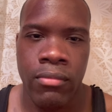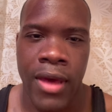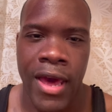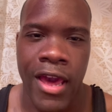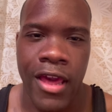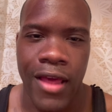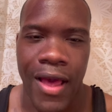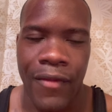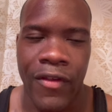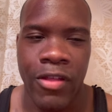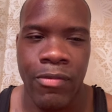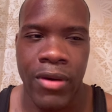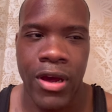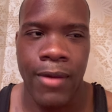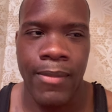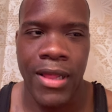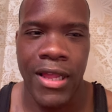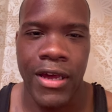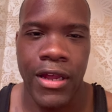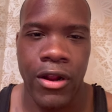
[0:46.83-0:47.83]
Hey, I think speak
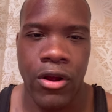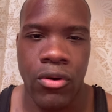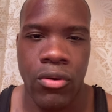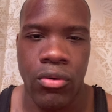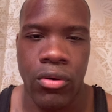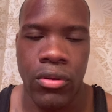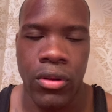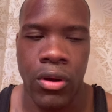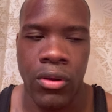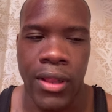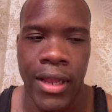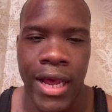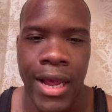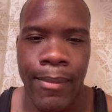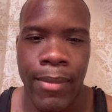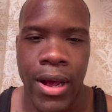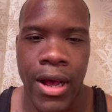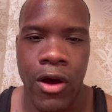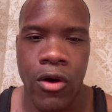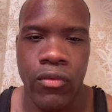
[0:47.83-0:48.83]
up later on, on online
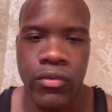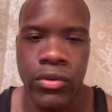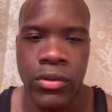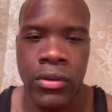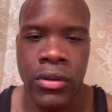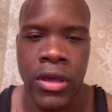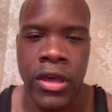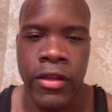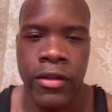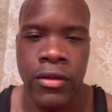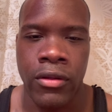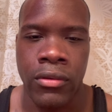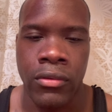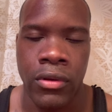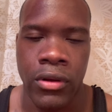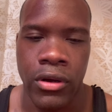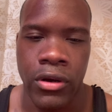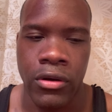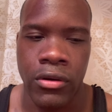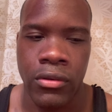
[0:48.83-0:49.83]
about his
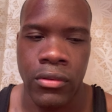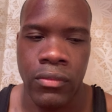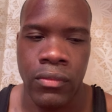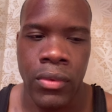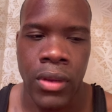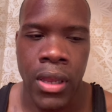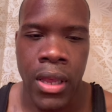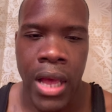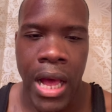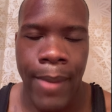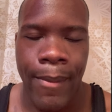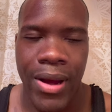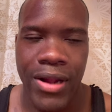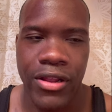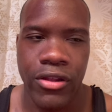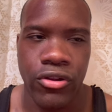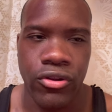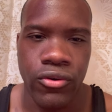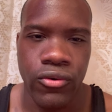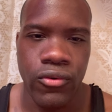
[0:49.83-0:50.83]
um about
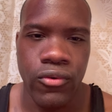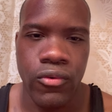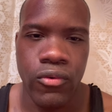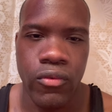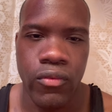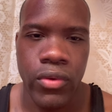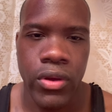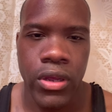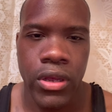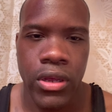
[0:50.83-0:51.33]
this dude.